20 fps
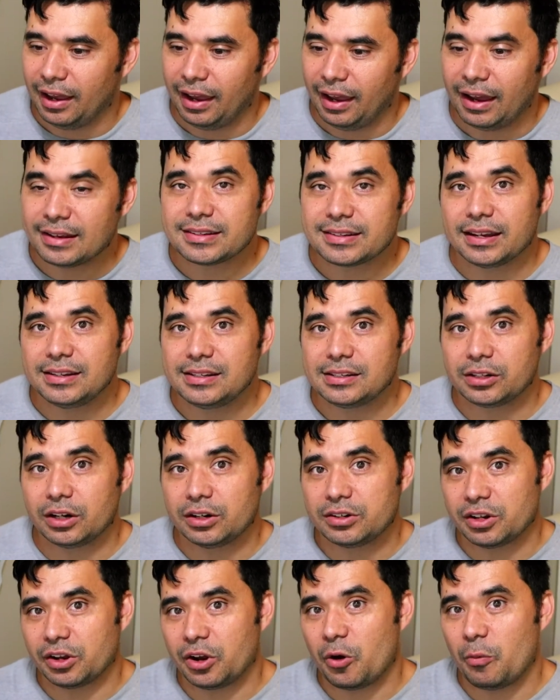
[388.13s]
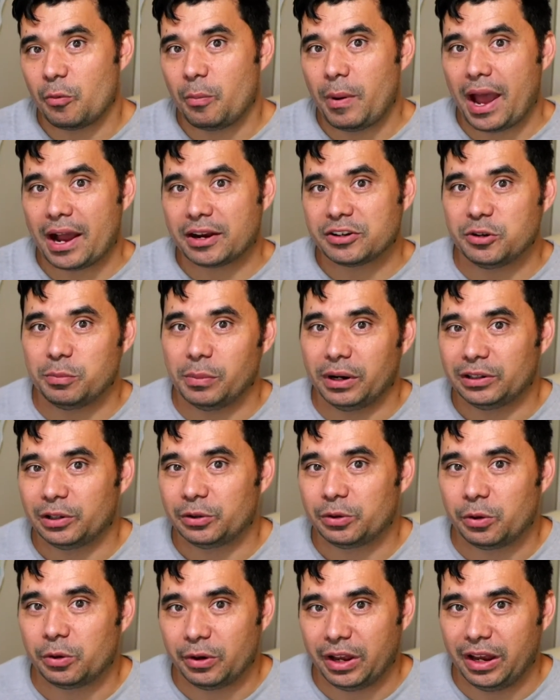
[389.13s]
As I start to go back to my
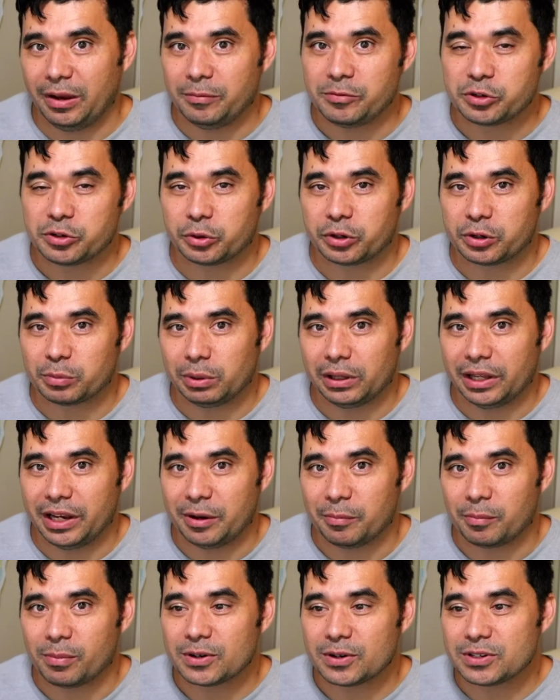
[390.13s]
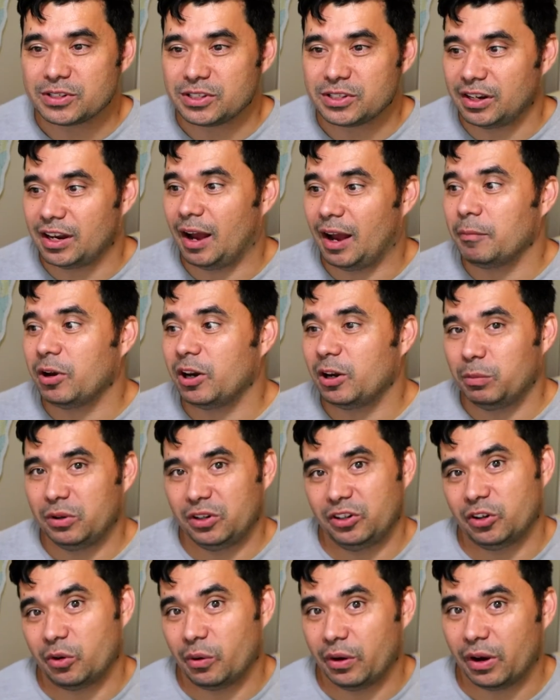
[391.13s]
local game store to play in person, I'm going to be
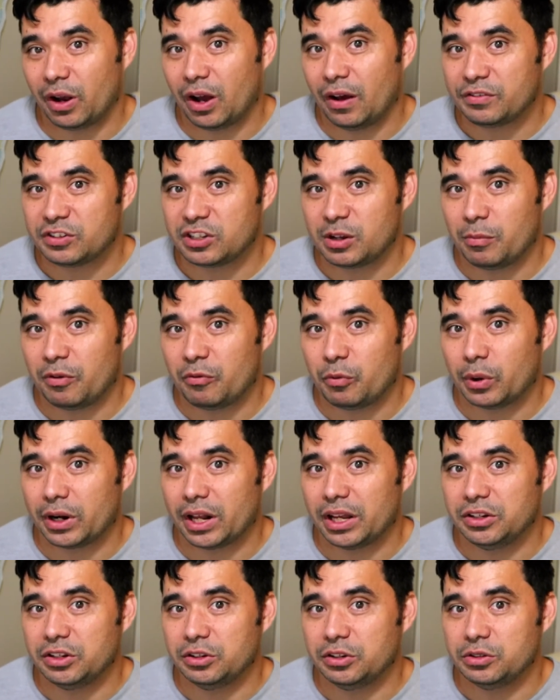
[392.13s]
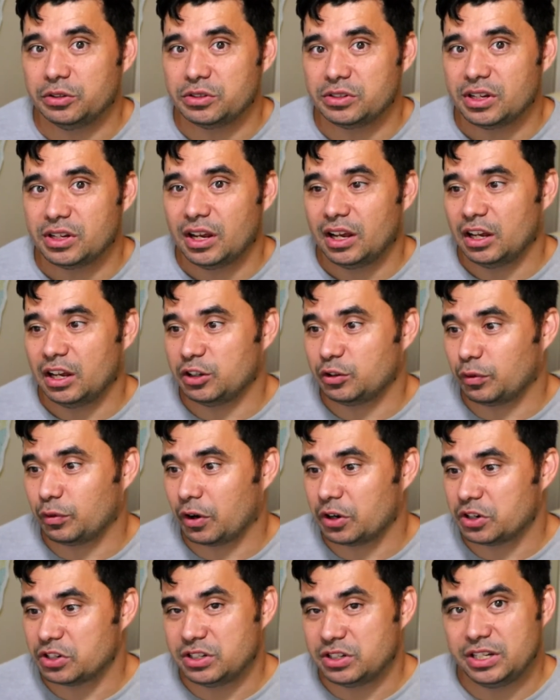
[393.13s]
showing off some of what I use as
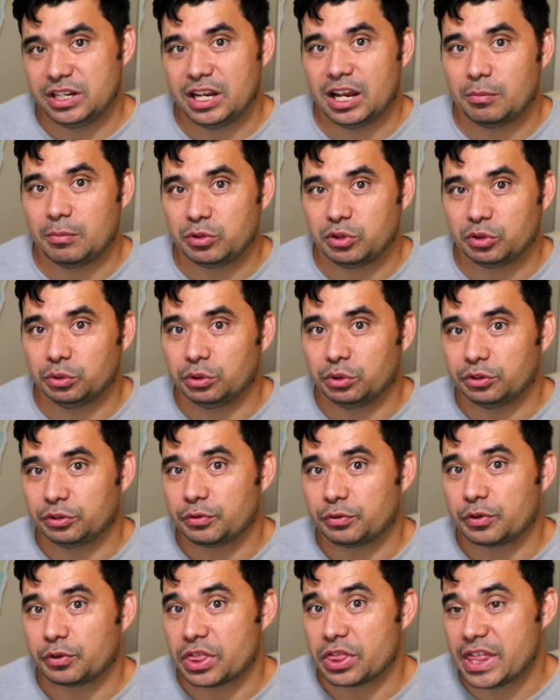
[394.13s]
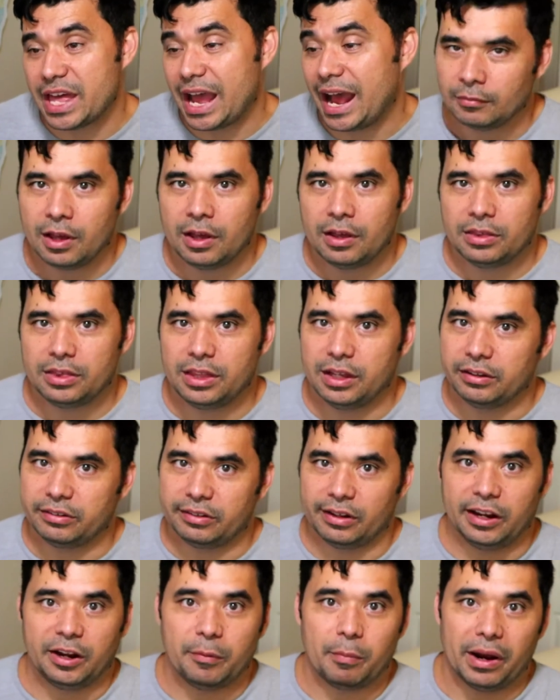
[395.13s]
far as DM tools for that. Things
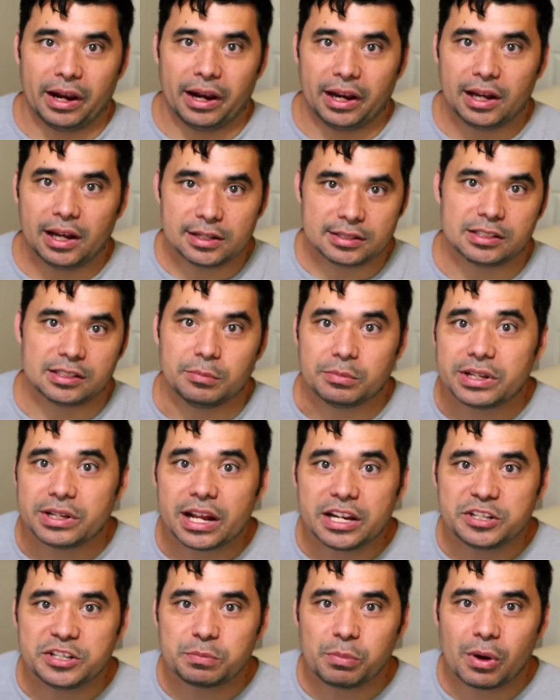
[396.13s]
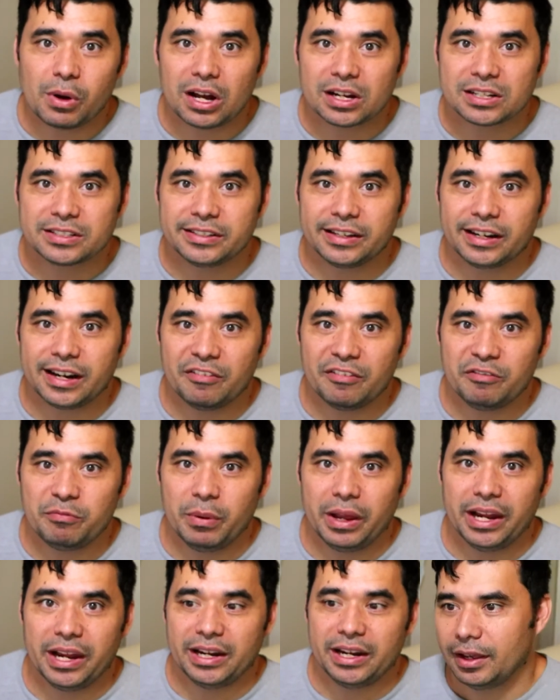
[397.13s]
like my custom dice box that I've
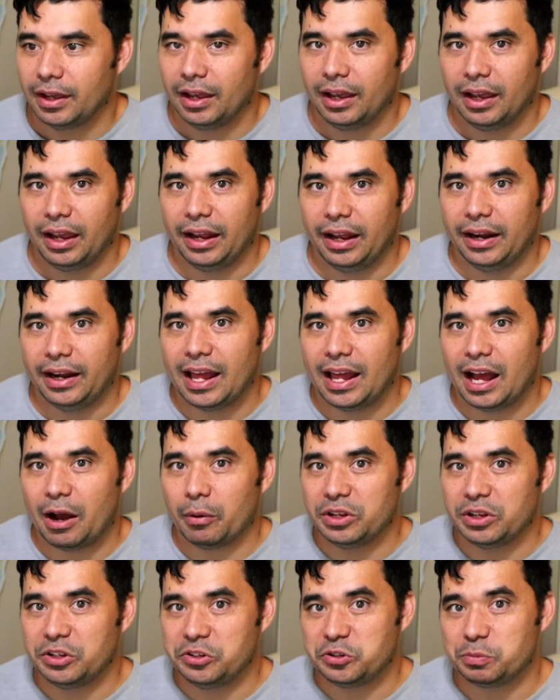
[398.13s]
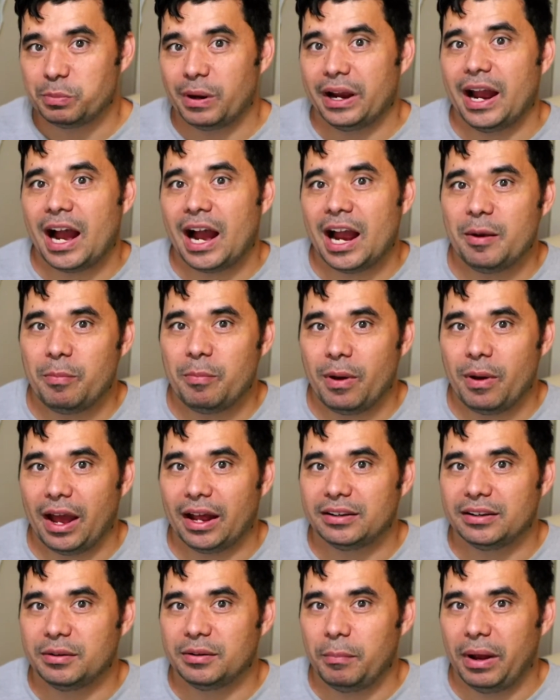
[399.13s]
made, and how I use my
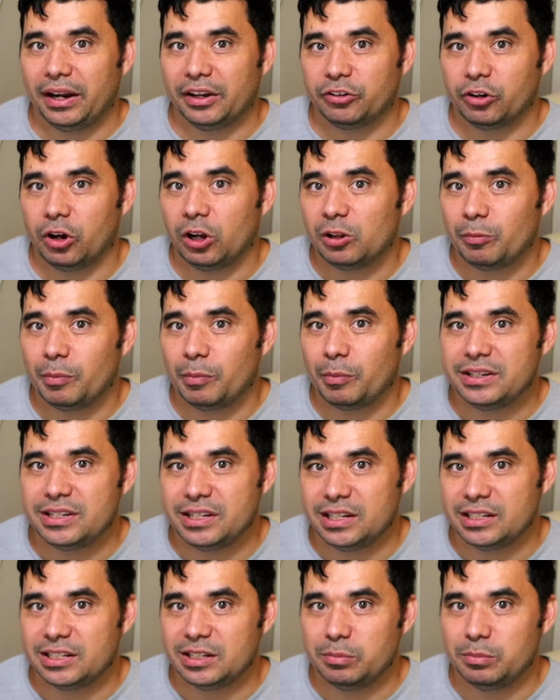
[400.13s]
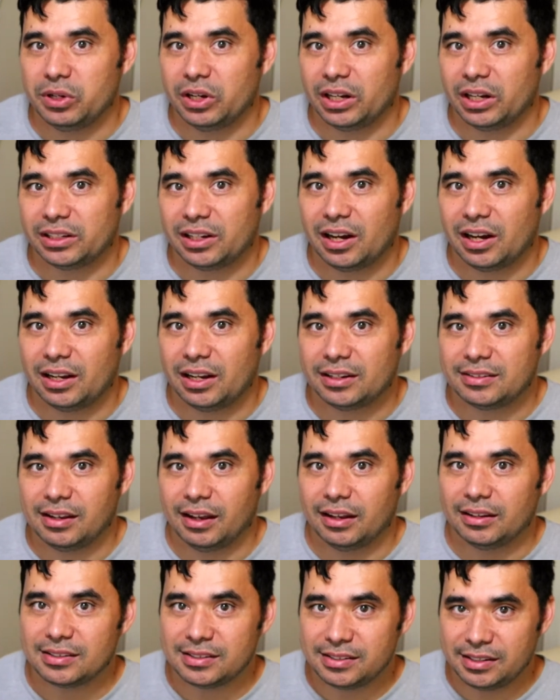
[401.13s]
iPad to manage all of my D&D Beyond
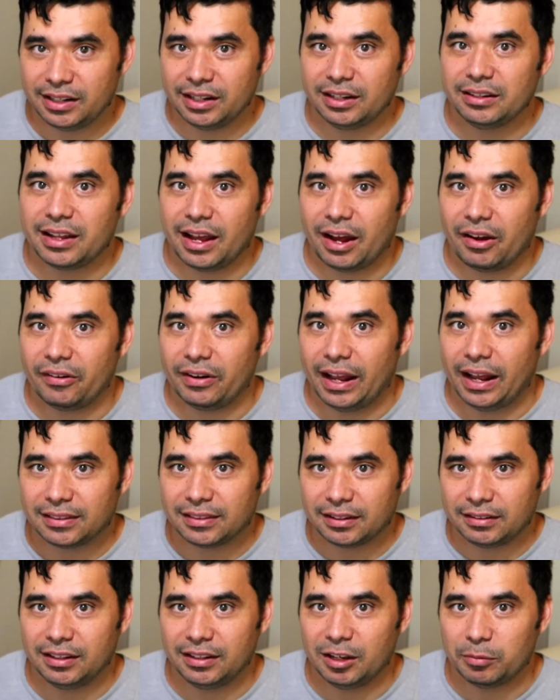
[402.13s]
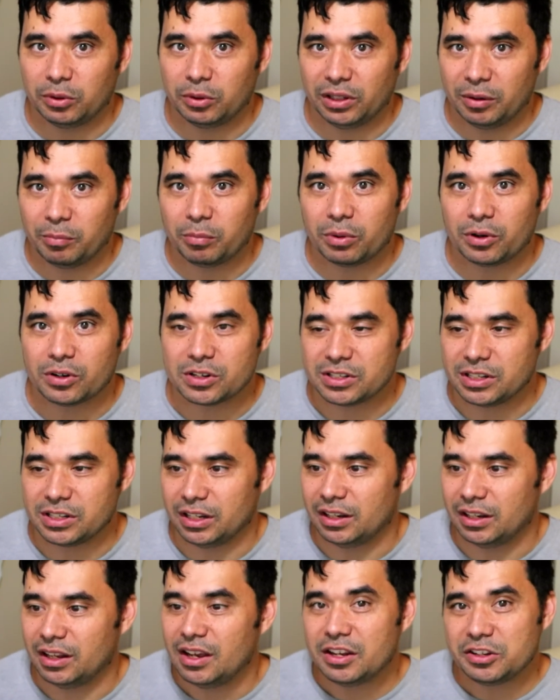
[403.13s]
content sitting down at the table in
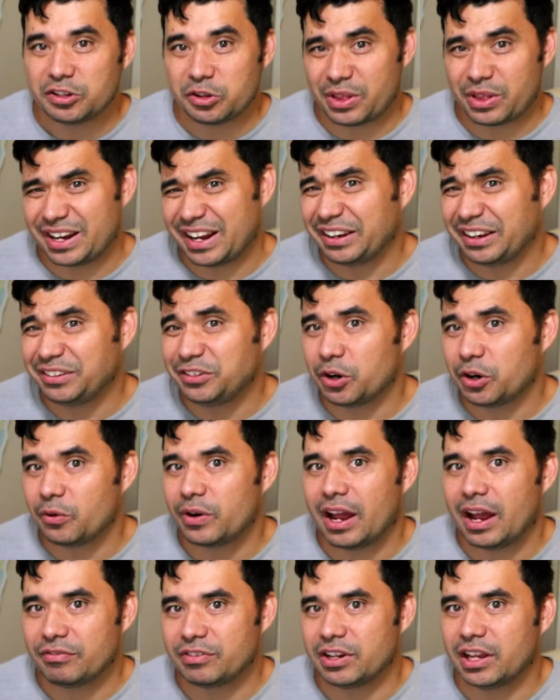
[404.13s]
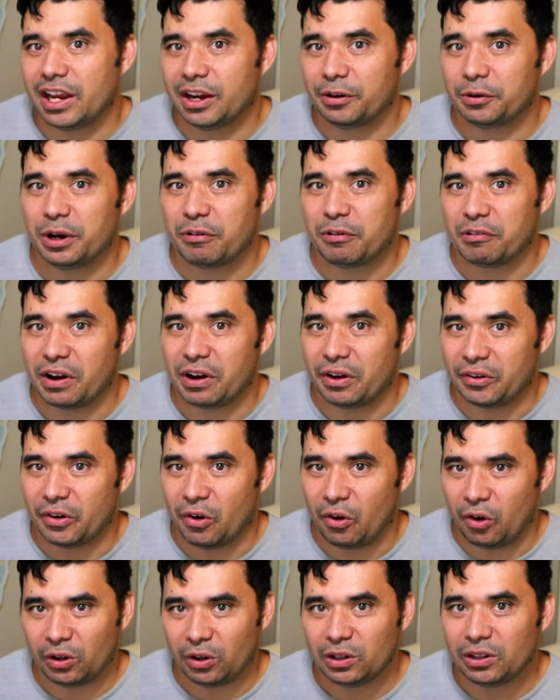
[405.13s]
person so that I don't have to carry around
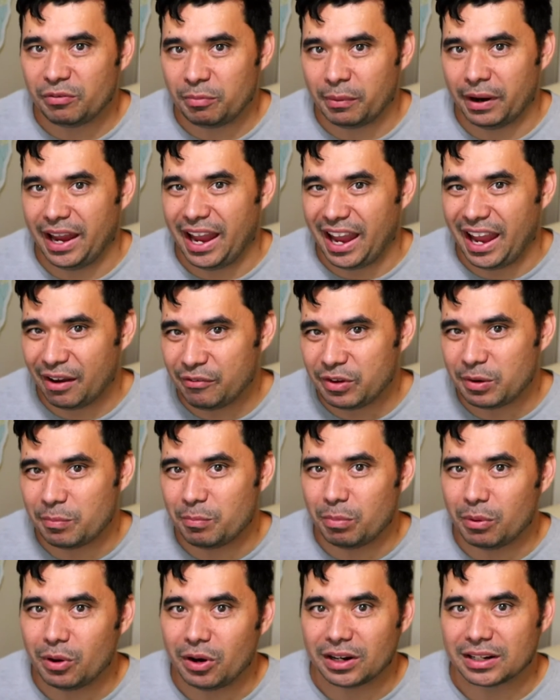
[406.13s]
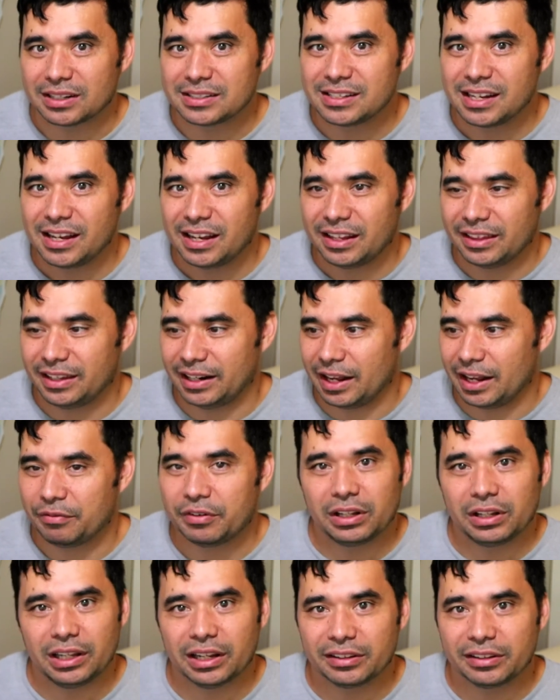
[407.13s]
all of my heavy books that I've
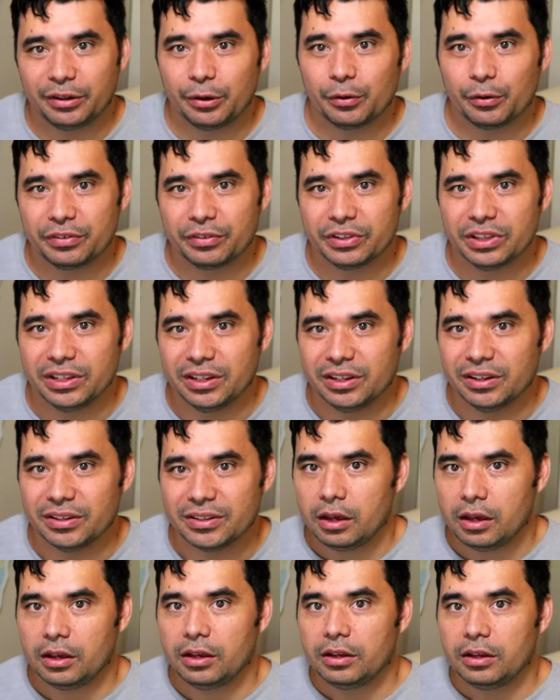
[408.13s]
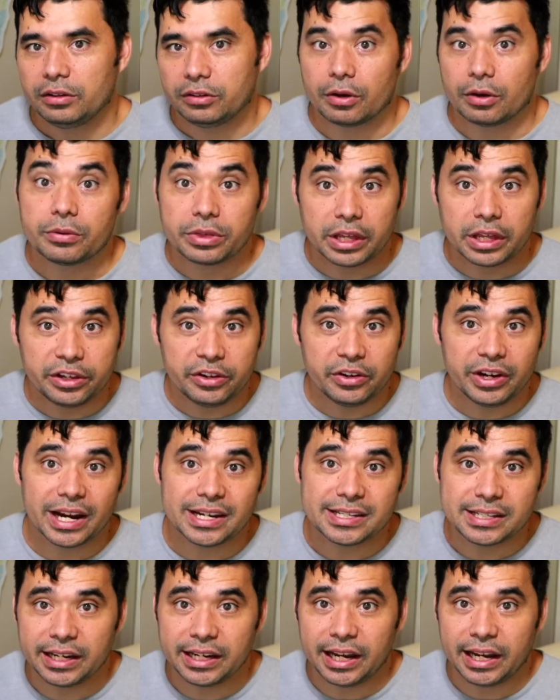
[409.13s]
collected over the years. So thank you
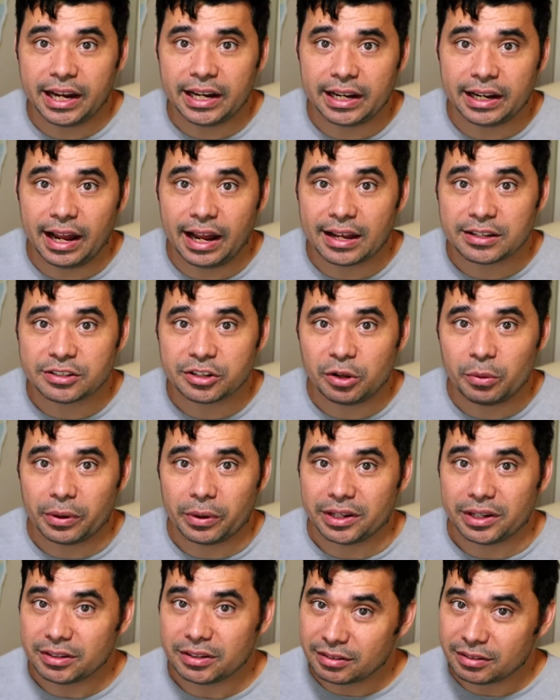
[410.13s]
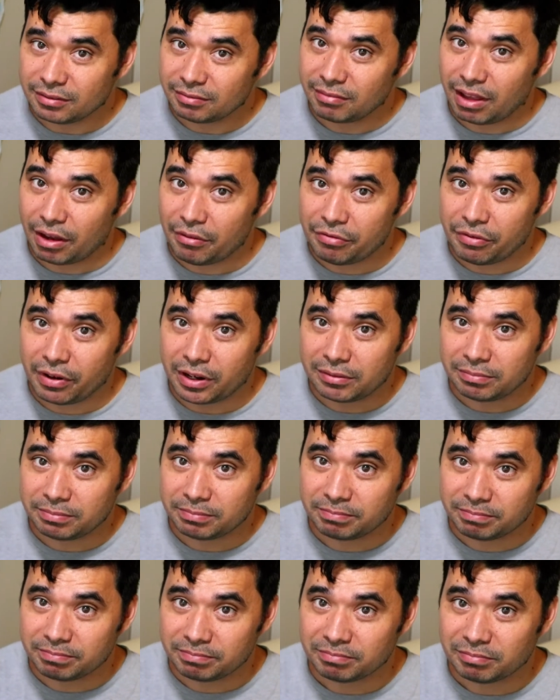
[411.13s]
guys again, and as always, have fun,
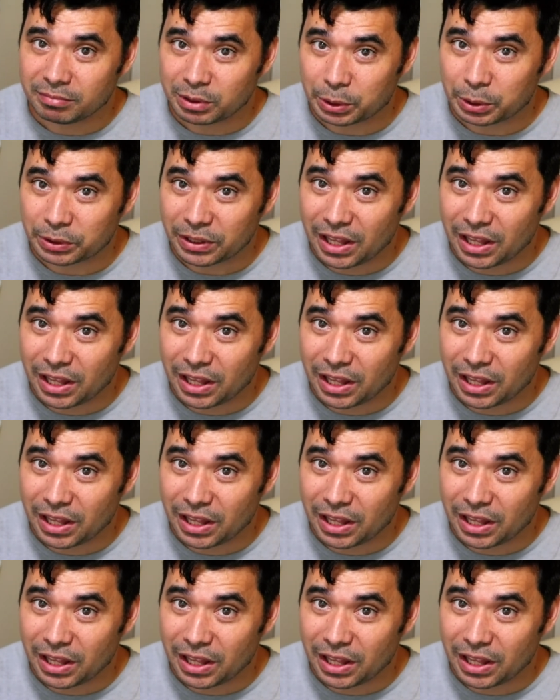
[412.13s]
learn